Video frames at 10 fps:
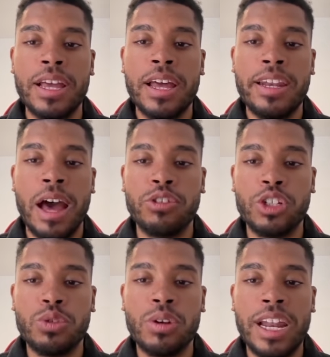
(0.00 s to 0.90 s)
Now, just
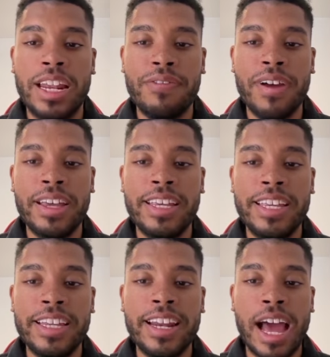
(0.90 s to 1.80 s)
to clarify,
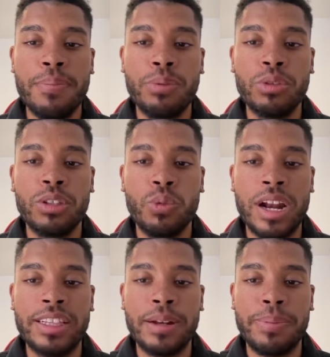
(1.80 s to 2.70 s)
here I put
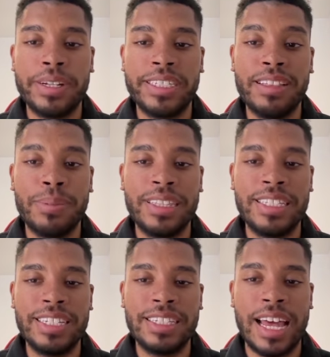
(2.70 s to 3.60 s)
100%, but this
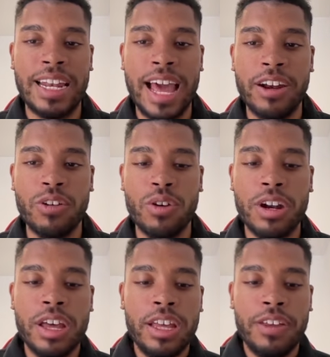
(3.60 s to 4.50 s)
is an error.
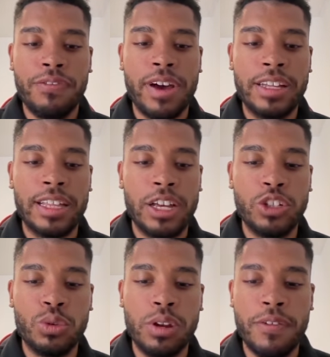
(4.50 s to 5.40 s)
In fact, I
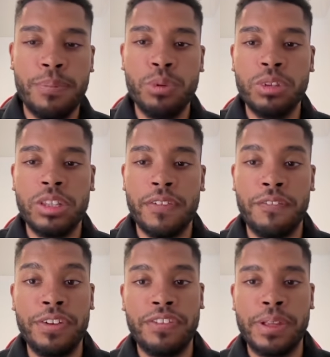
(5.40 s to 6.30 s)
should have put
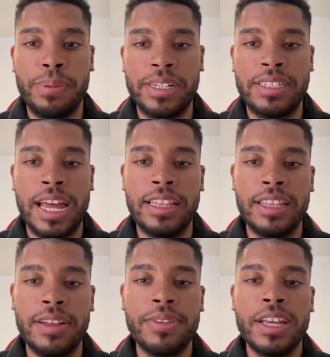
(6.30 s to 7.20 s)
50%.
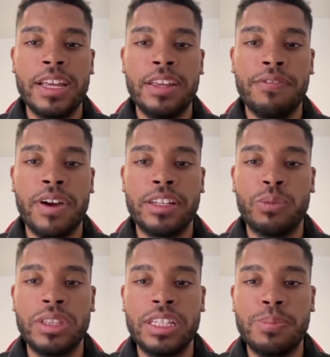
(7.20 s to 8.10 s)
In fact, with
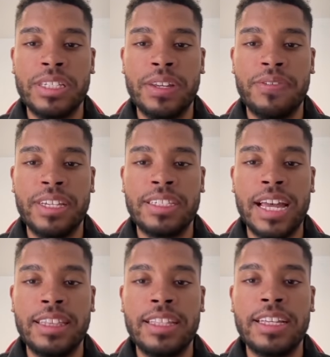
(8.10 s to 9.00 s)
these specific
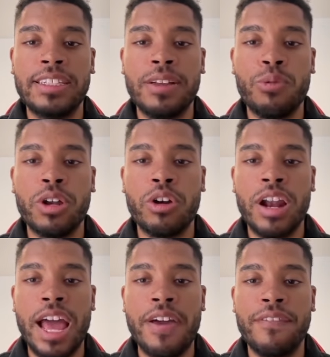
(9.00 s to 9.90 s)
settings, we're
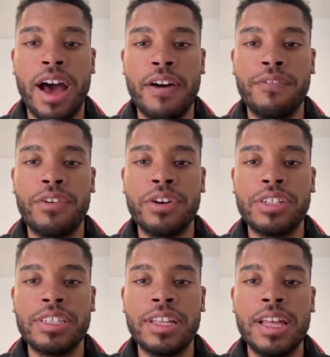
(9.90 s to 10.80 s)
gonna have a
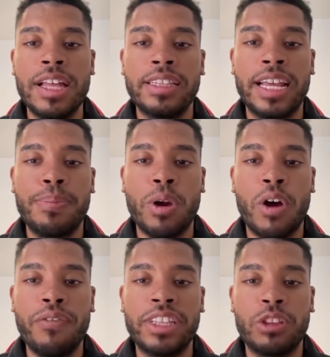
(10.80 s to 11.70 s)
first take
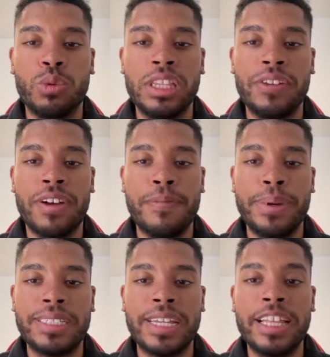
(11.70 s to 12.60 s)
profit at
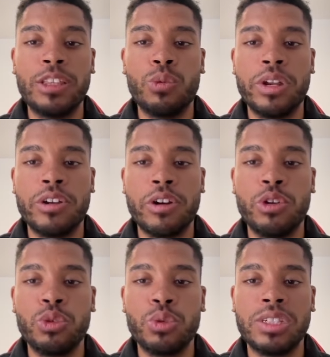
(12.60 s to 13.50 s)
25%, where you're
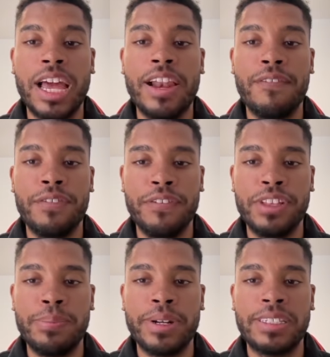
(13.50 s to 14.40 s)
going to sell
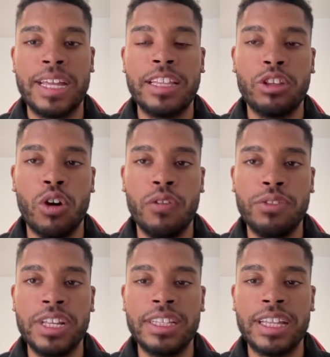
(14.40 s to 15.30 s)
50% of
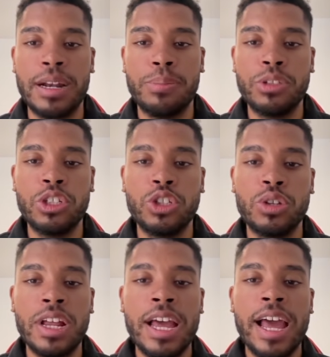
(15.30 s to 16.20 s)
the entire position,
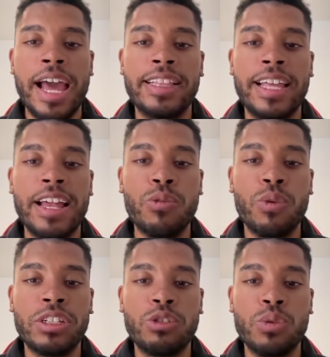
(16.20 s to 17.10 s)
and then
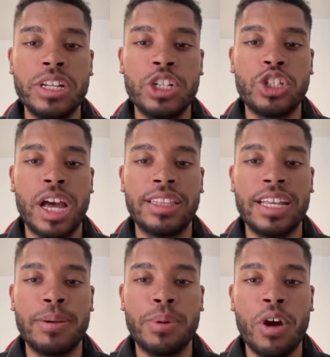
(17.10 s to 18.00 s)
once we reach a
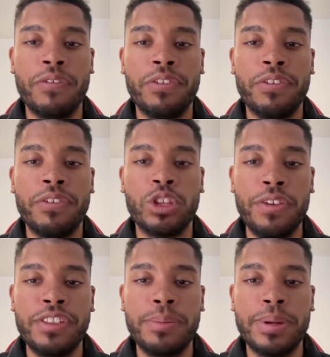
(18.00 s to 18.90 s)
take profit of
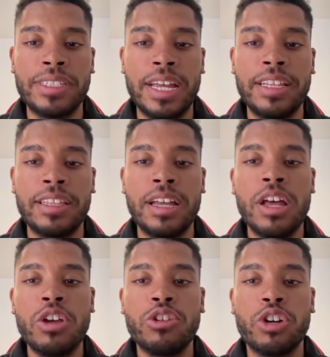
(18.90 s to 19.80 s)
50%,
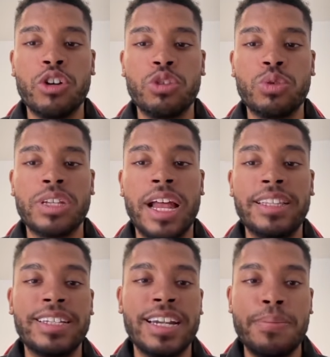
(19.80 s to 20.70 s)
you're going to sell the
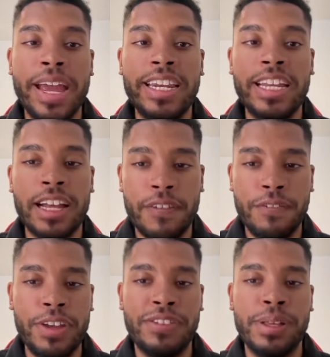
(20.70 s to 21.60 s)
remaining
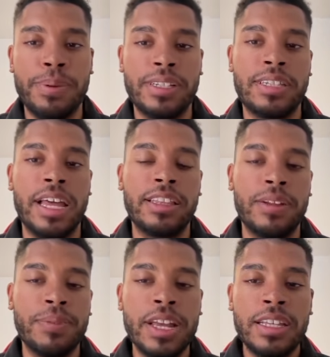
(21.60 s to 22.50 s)
50%.
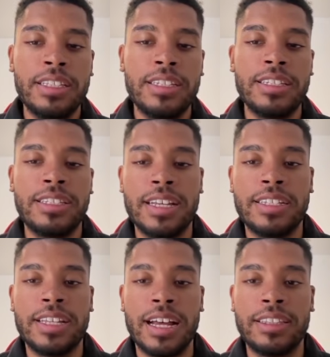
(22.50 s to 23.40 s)
This is the
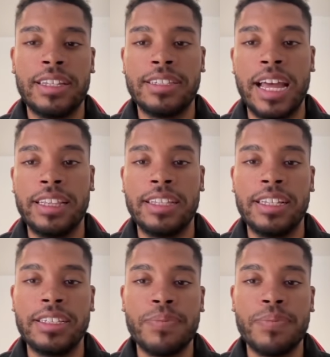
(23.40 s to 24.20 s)
exact settings.